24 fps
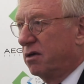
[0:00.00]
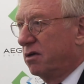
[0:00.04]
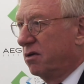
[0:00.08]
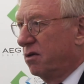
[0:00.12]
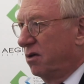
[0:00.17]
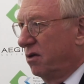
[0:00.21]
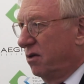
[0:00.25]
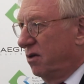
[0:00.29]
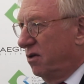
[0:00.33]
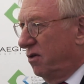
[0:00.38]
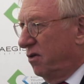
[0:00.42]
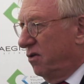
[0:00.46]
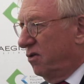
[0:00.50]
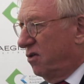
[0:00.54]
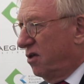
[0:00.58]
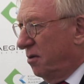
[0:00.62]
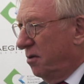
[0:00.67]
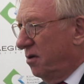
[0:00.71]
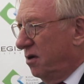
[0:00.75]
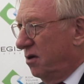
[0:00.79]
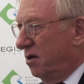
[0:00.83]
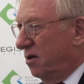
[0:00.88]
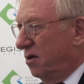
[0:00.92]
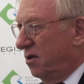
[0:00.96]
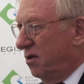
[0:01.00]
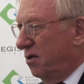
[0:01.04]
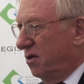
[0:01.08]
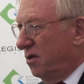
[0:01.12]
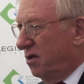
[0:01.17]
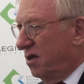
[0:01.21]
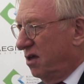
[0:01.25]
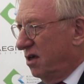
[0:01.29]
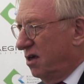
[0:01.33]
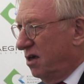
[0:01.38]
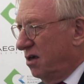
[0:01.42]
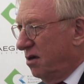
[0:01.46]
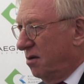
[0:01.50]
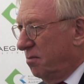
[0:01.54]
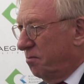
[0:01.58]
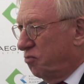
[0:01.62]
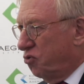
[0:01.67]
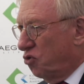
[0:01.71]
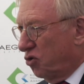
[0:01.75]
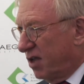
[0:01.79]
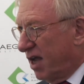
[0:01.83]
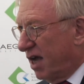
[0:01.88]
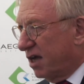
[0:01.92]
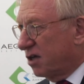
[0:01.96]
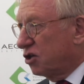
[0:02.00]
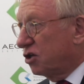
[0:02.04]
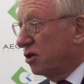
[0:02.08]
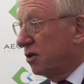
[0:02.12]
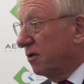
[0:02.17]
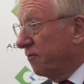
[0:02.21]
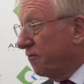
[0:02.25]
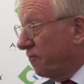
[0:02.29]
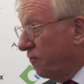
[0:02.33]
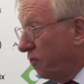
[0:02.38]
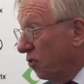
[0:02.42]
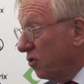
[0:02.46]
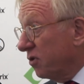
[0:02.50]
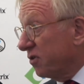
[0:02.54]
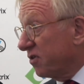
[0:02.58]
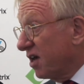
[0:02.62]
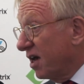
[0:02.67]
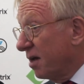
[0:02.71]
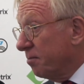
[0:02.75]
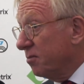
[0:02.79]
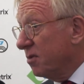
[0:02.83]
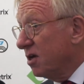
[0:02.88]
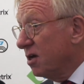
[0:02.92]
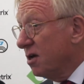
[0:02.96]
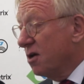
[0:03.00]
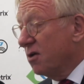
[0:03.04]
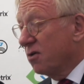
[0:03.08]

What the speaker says: the production for them.